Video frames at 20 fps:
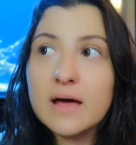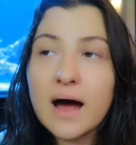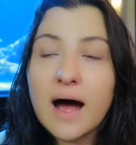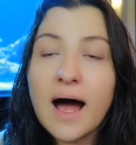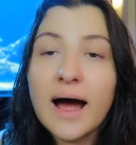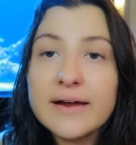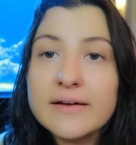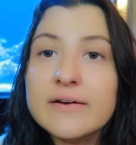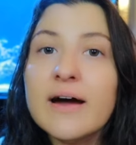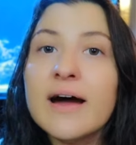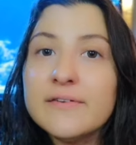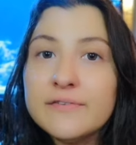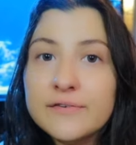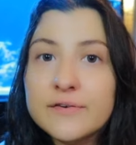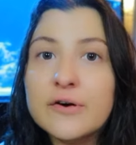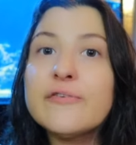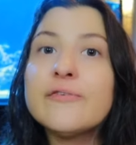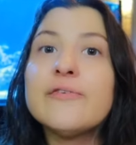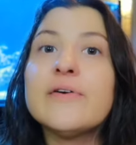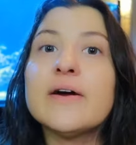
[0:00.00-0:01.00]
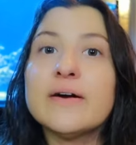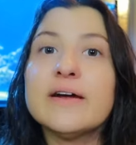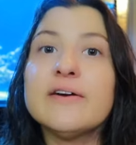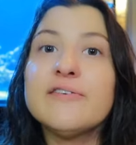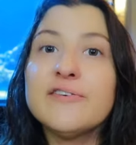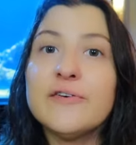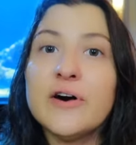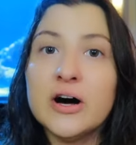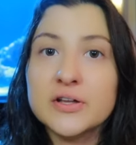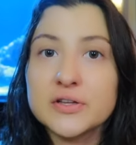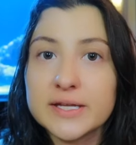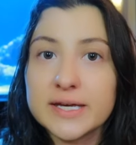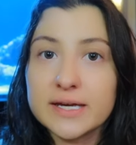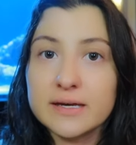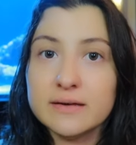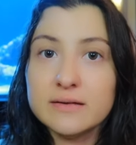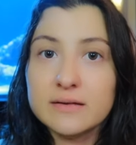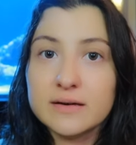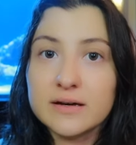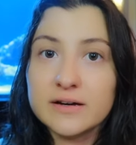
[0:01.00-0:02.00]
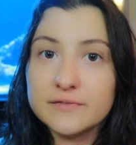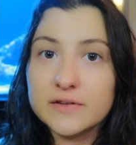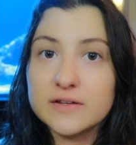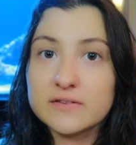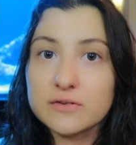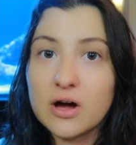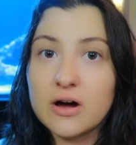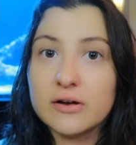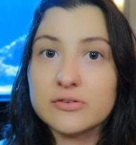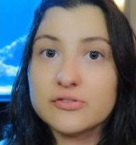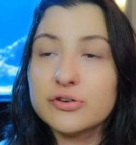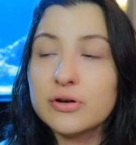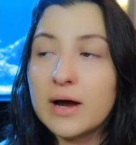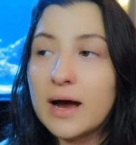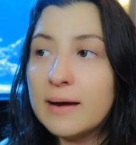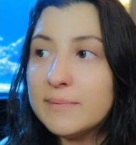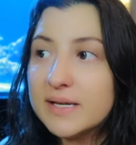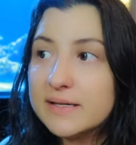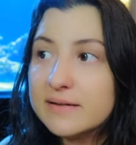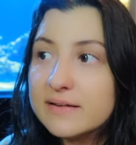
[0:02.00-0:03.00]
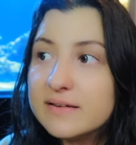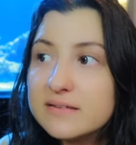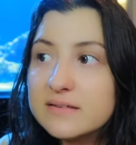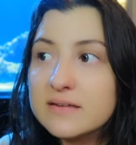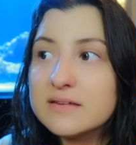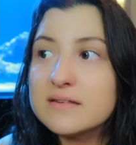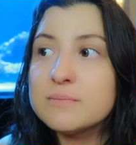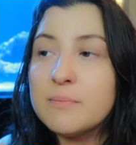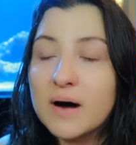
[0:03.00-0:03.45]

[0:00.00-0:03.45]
I feel very fondly of this conch. I mean, this is